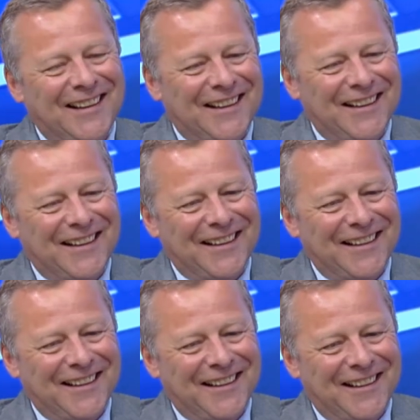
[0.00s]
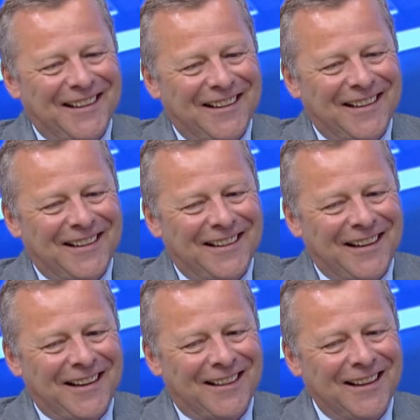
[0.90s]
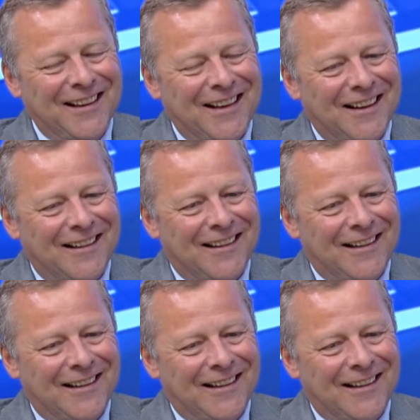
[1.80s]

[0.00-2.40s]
I think